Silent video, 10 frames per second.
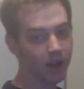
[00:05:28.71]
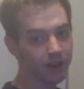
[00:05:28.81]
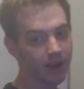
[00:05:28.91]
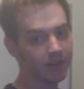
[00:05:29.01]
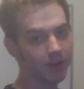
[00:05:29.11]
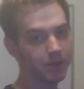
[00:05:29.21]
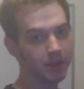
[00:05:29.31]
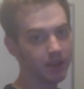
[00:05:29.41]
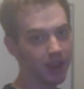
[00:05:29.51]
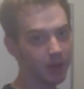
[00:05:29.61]
You can have up
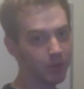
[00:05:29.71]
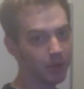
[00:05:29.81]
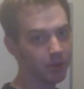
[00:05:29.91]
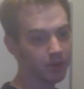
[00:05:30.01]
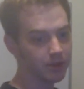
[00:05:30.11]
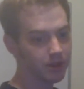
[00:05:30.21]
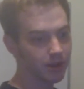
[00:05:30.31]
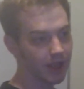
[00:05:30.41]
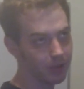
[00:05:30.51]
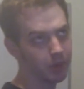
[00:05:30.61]
to 8
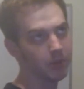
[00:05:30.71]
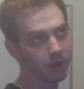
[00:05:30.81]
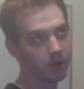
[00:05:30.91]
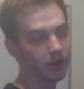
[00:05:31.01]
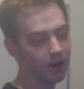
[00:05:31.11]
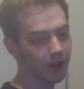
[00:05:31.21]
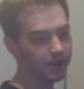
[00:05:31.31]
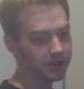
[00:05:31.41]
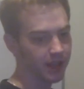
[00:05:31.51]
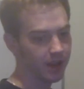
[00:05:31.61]
people
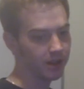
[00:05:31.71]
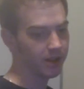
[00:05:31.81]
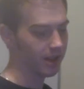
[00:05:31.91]
on the scale,